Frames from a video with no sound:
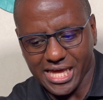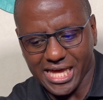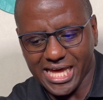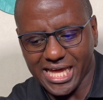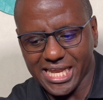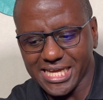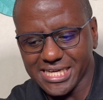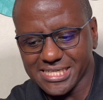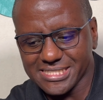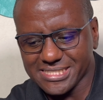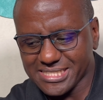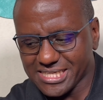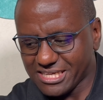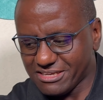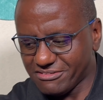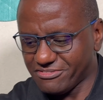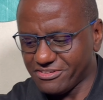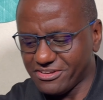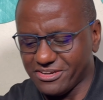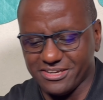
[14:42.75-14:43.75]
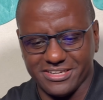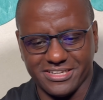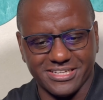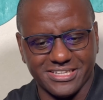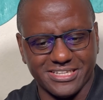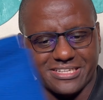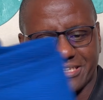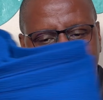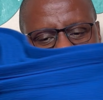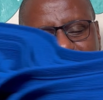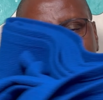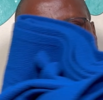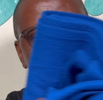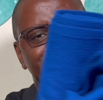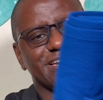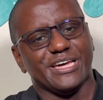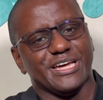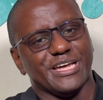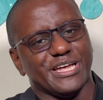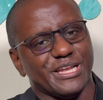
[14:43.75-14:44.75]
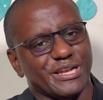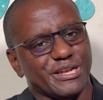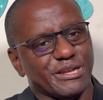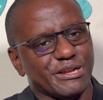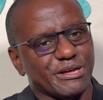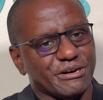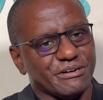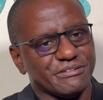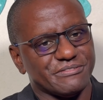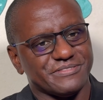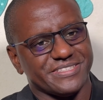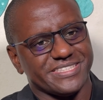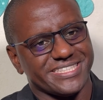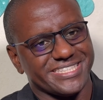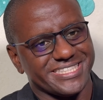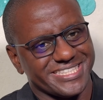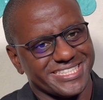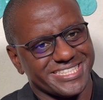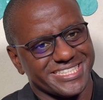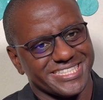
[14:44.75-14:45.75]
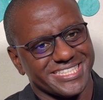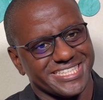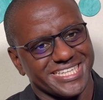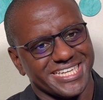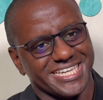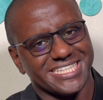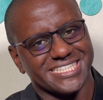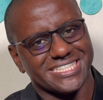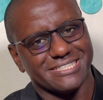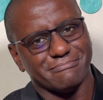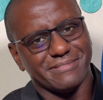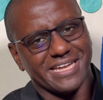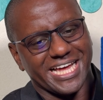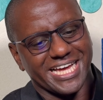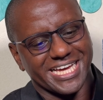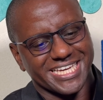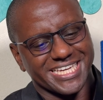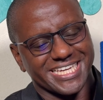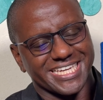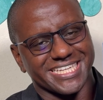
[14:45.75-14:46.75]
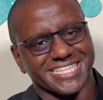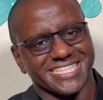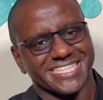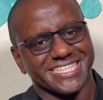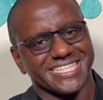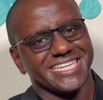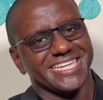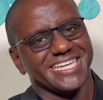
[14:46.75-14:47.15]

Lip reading: Alex Xavier loves his blanket.